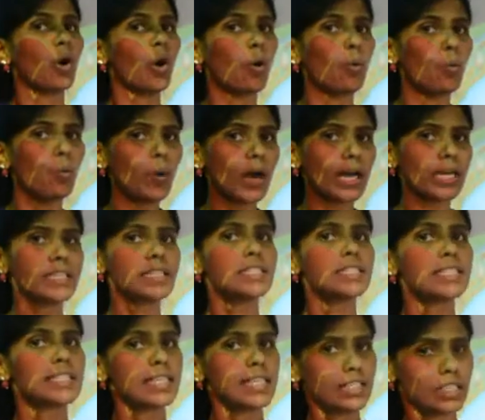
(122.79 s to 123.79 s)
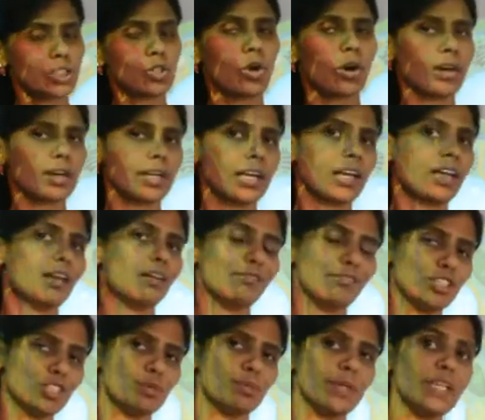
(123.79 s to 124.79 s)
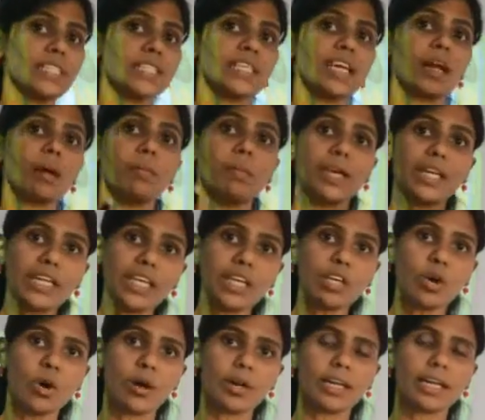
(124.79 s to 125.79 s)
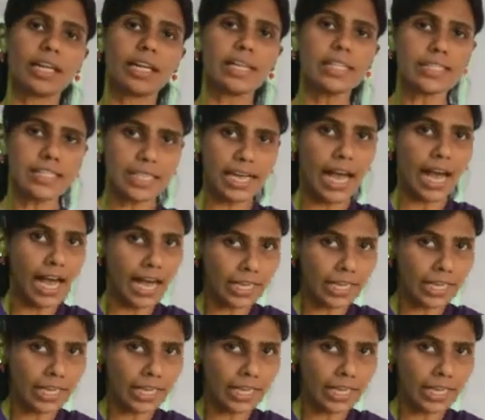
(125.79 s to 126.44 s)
one such organelle, which means there are many organelles,